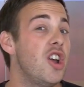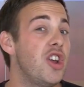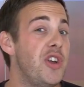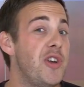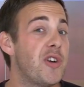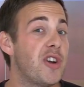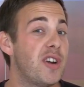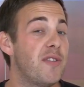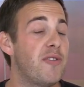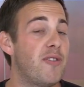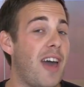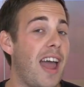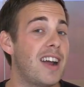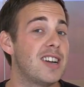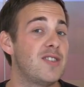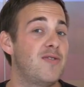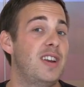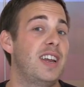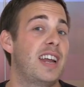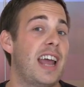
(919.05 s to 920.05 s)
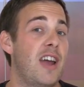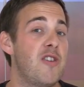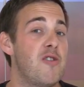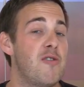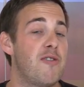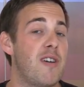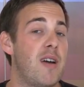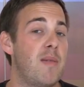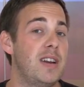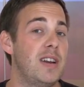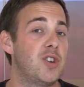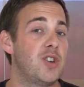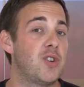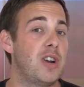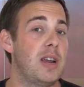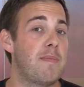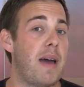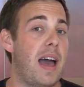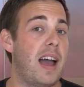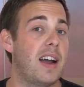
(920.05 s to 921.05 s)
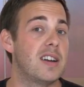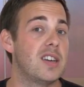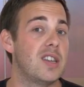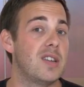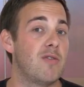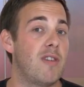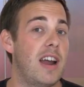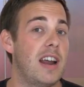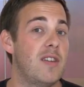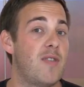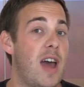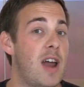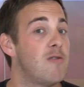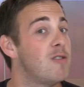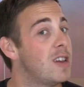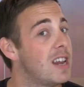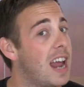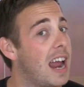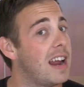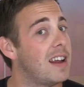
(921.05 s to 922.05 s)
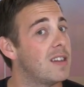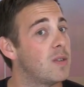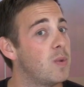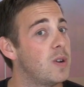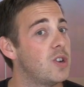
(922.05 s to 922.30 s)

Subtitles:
you could effectively get your family tree back to the reign of Henry VIII,